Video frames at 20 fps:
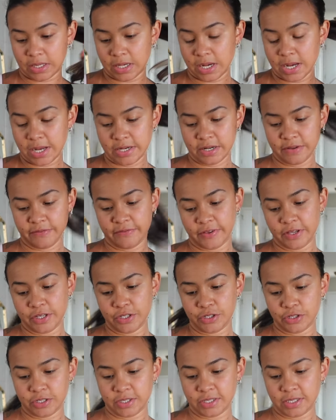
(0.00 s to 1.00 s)
kind of
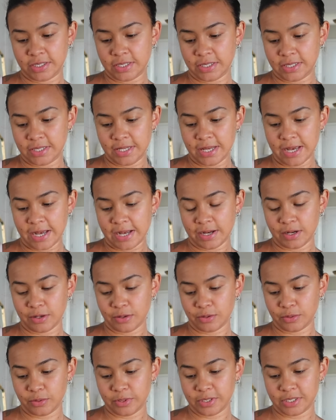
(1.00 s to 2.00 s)
interested to see
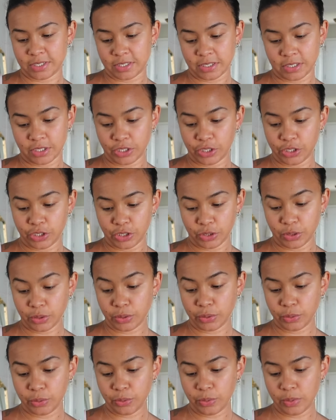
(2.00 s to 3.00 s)
how it's gonna
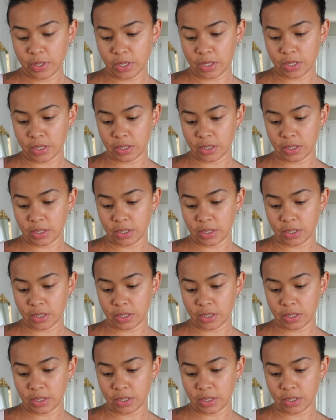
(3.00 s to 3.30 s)
go.